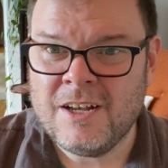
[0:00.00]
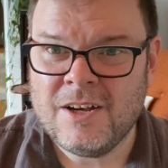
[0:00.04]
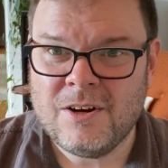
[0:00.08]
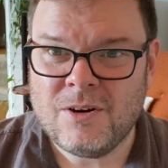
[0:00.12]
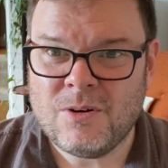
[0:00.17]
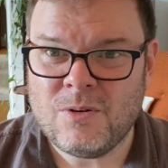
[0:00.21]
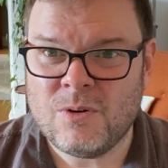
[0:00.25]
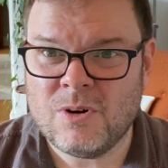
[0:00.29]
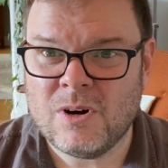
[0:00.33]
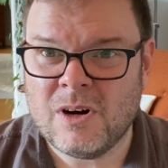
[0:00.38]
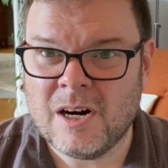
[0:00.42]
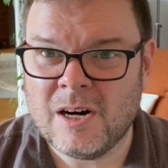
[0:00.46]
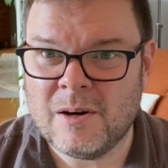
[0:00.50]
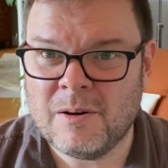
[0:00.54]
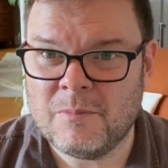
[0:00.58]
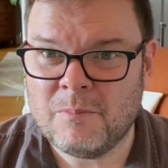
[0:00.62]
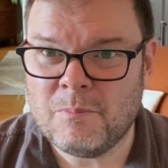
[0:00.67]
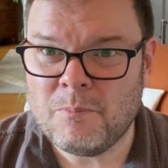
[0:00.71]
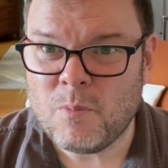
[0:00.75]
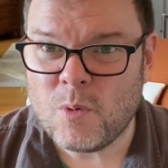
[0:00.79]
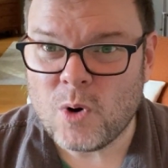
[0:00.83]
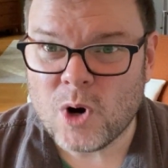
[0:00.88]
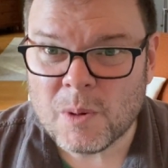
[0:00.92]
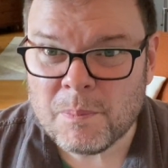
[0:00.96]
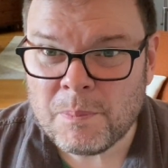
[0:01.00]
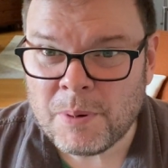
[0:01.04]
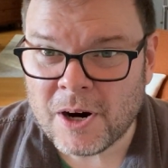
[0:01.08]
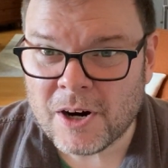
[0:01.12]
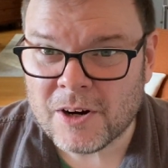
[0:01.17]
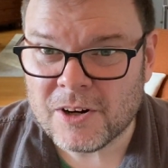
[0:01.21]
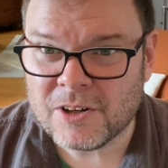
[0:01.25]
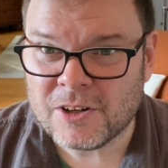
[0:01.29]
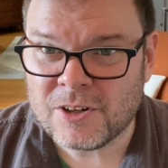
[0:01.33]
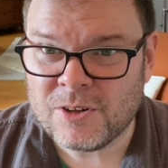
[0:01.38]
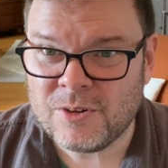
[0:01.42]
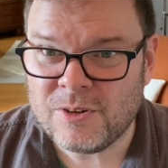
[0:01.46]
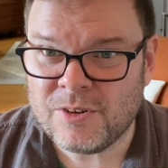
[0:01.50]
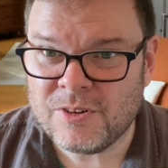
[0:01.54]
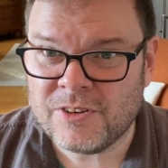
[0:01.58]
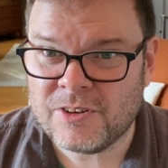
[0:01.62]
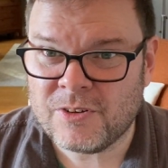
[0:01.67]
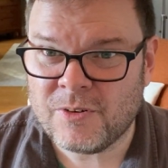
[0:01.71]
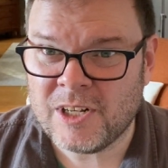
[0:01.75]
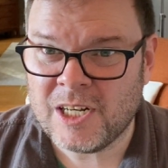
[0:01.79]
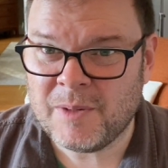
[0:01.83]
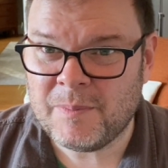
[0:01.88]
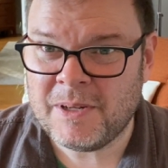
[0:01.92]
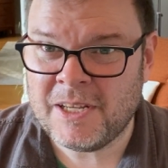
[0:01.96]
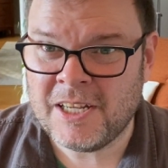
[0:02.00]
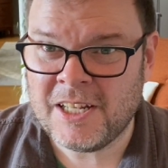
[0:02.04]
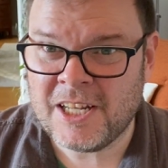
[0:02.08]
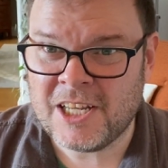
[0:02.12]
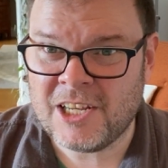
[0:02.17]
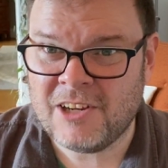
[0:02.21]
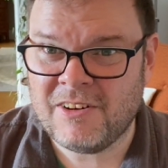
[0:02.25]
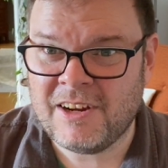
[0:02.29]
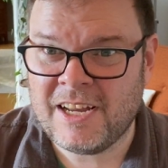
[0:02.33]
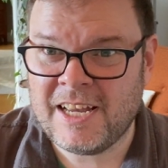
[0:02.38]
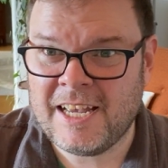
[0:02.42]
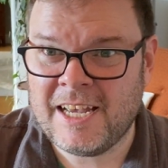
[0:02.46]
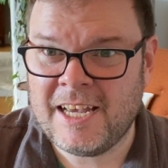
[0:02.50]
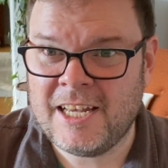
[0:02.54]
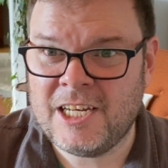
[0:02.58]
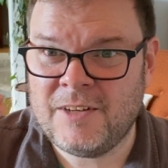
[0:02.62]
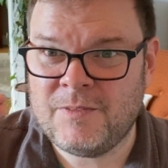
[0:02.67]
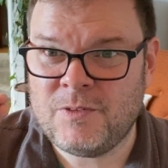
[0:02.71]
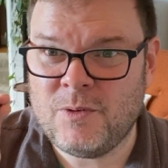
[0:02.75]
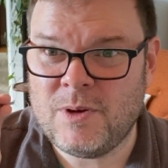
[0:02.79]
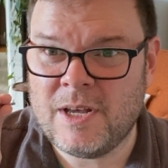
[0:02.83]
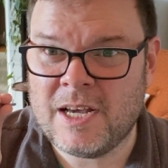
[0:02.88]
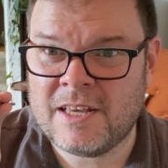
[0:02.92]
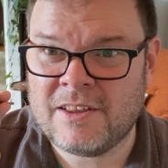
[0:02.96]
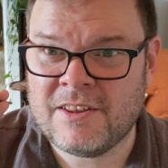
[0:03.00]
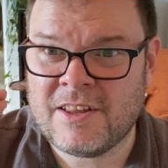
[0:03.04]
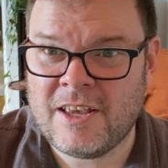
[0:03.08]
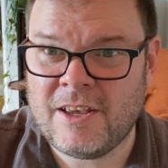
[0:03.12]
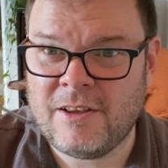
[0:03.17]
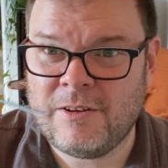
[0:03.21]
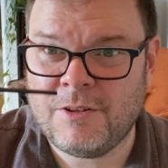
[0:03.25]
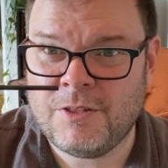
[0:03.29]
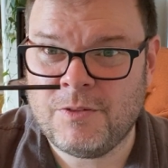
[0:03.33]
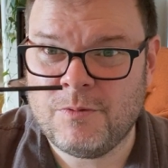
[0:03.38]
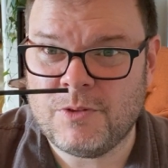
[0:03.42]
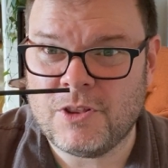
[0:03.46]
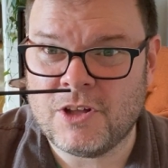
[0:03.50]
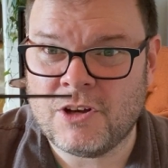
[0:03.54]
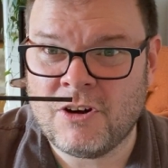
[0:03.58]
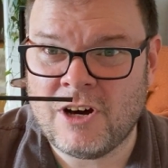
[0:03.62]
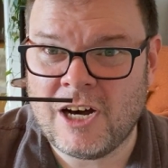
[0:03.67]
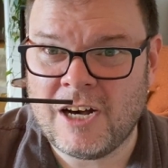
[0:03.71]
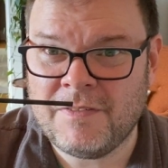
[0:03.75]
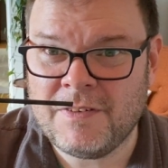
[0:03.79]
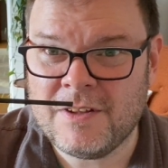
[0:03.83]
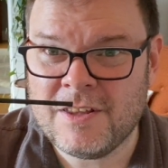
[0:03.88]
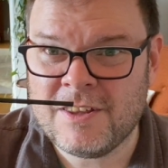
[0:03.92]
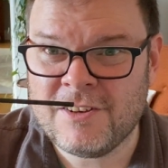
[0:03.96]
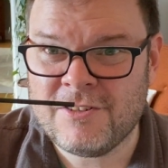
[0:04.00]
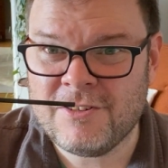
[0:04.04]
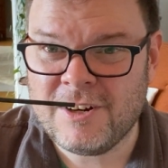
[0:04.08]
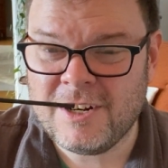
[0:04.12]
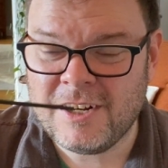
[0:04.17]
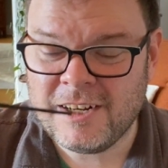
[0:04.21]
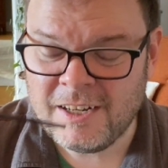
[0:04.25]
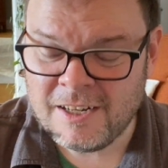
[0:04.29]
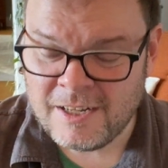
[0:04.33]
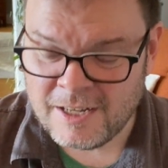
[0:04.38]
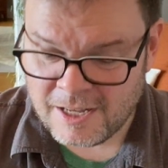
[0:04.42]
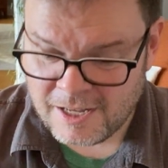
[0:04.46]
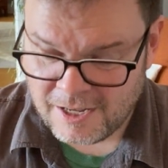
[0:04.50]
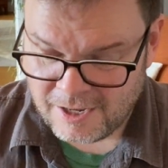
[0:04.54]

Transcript: Or are more particles going to be hitting your hand if you exhale through the coffee straw?